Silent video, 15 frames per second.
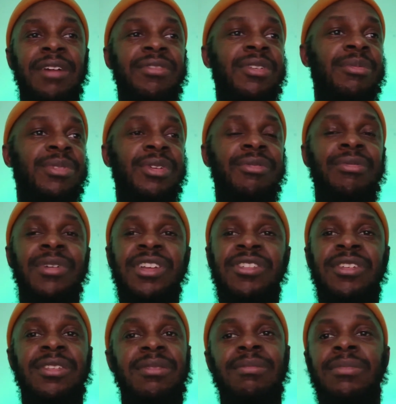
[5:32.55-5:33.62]
They have some stuff
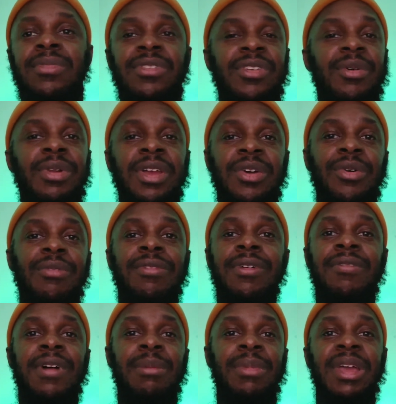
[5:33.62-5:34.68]
which is totally cool
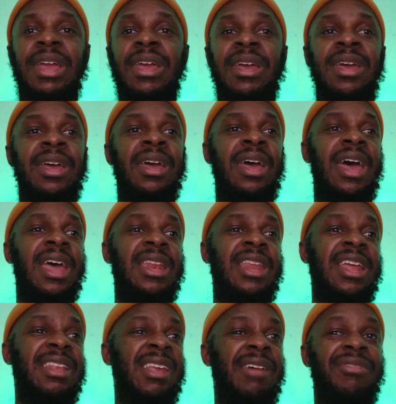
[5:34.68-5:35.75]
for the family,
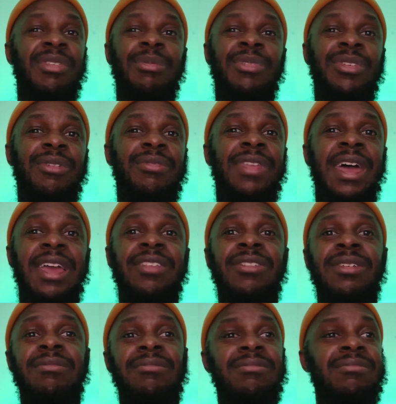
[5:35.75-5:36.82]
and then to have some stuff that
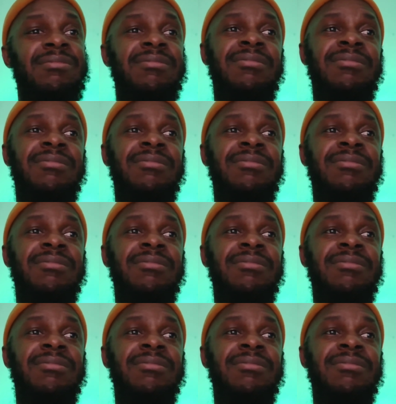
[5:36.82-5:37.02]
isn't.